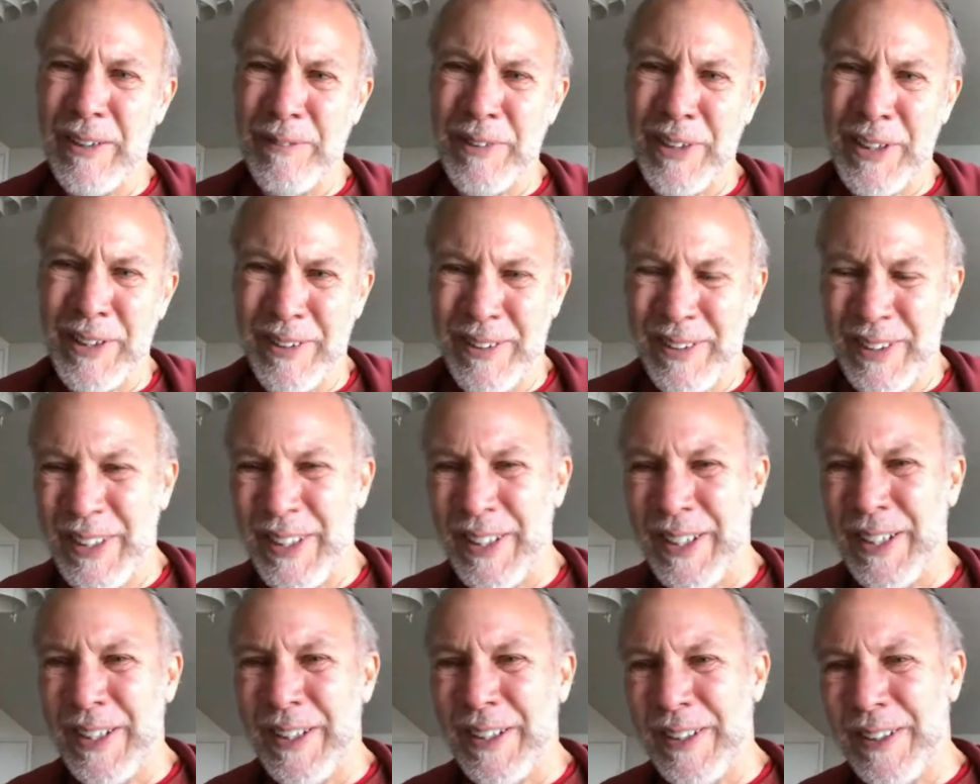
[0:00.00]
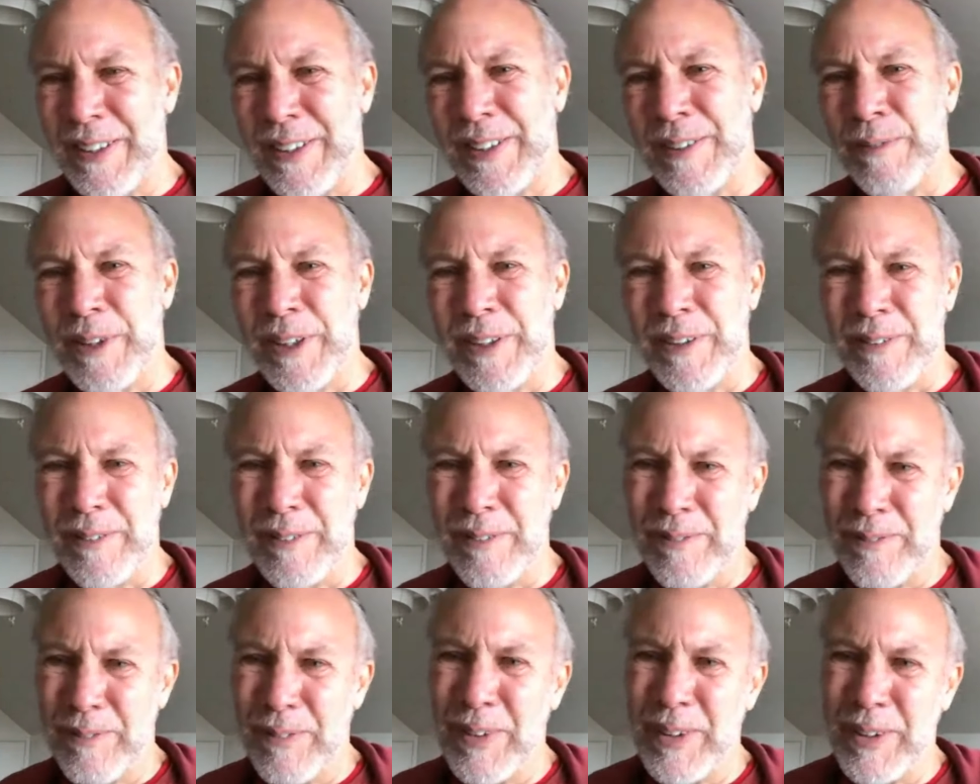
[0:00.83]
Yeah, but
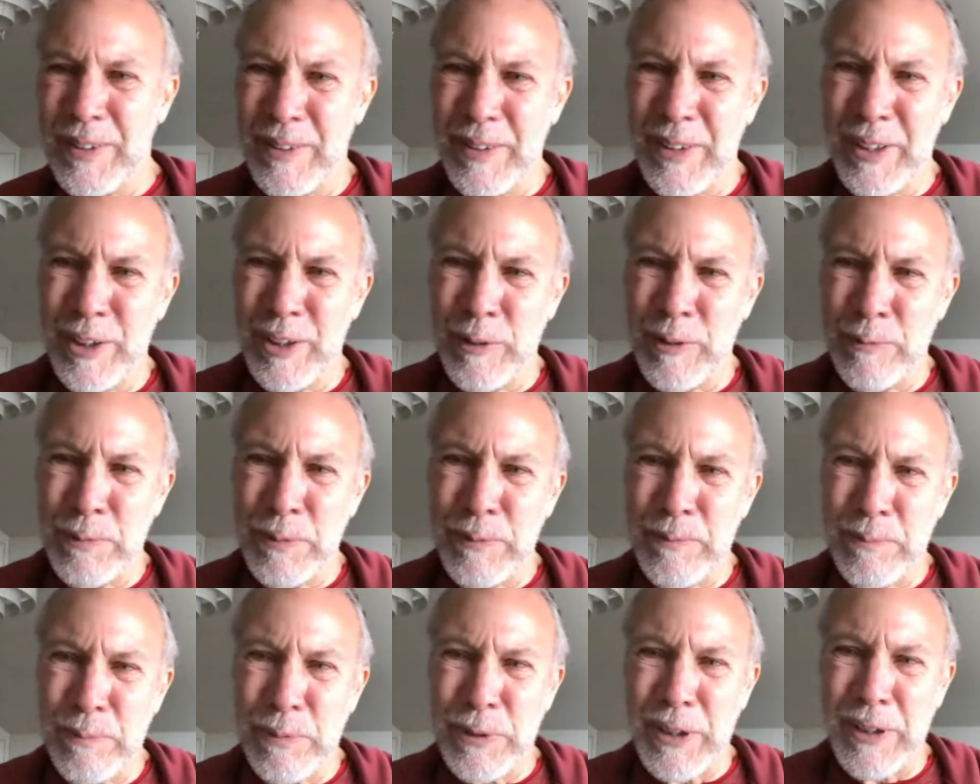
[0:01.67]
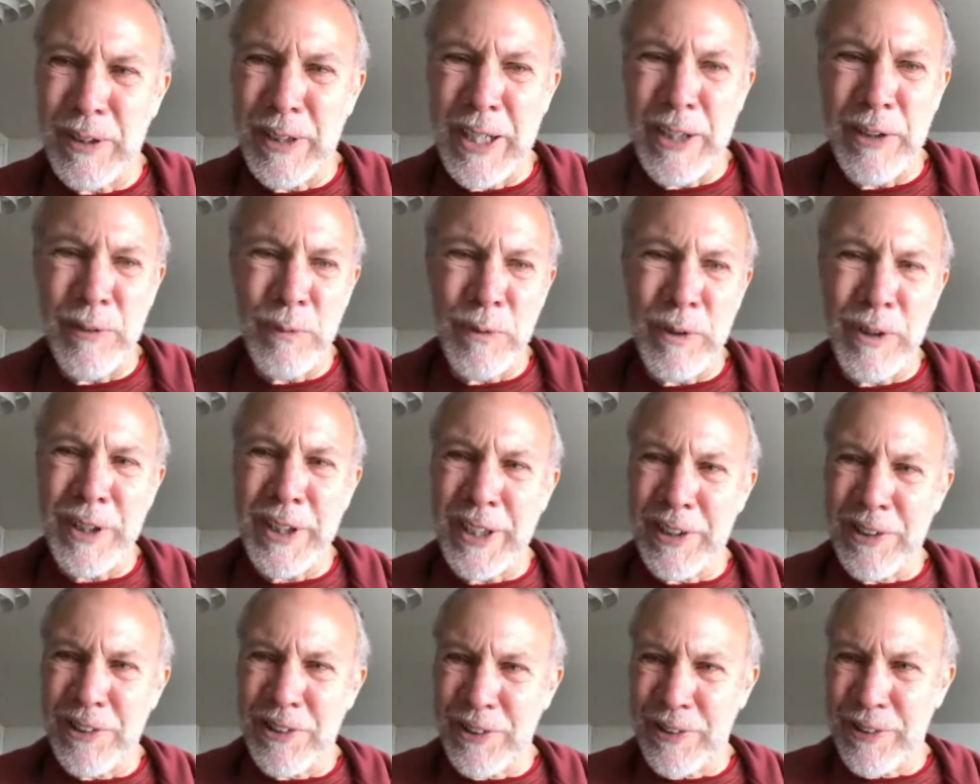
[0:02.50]
put a lot of work
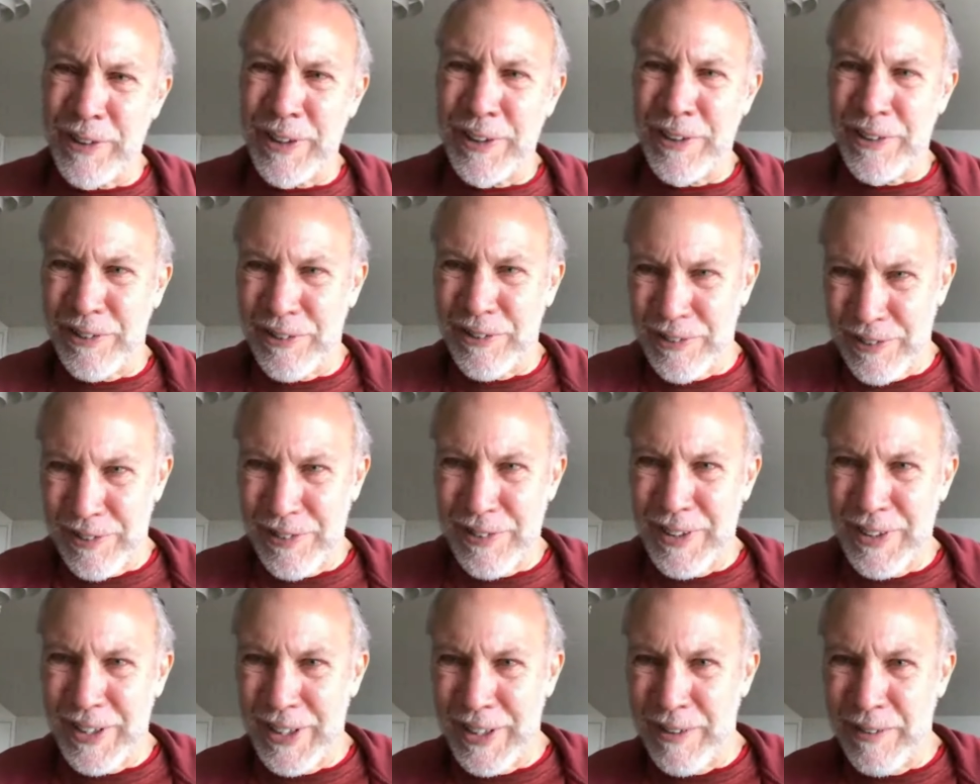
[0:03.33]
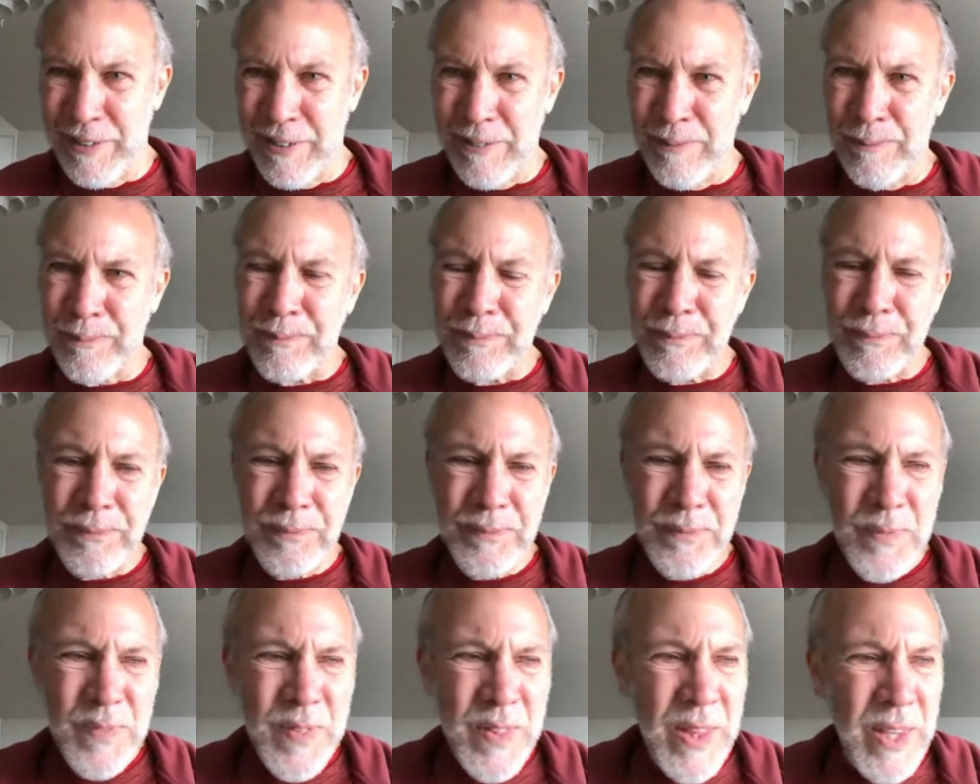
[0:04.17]
into it, and
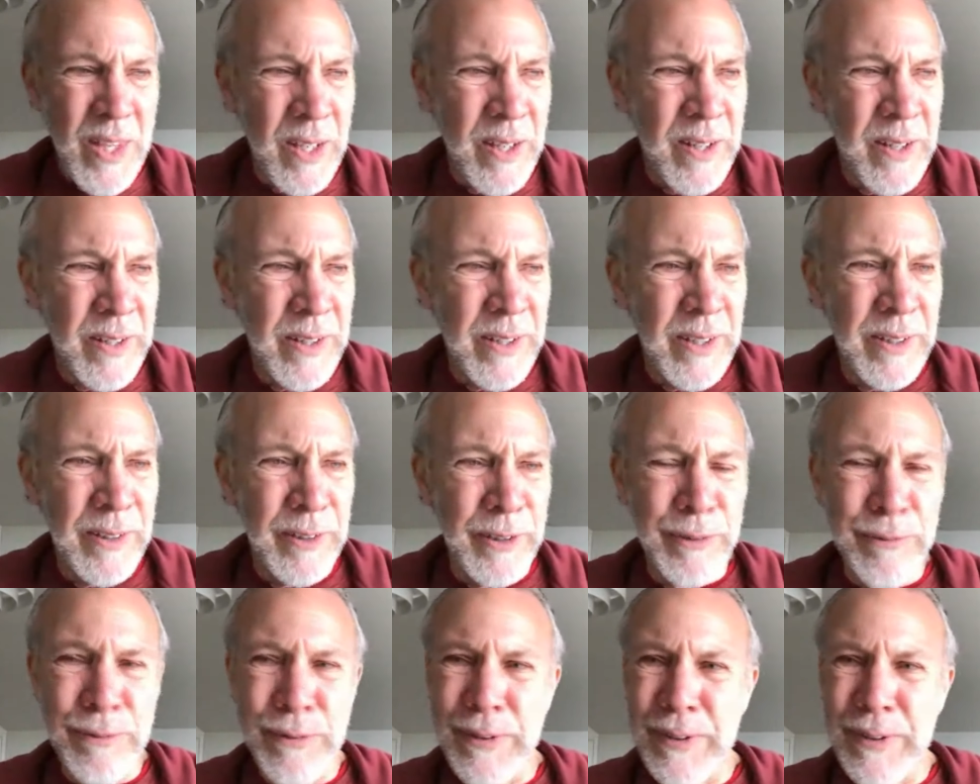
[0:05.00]
look for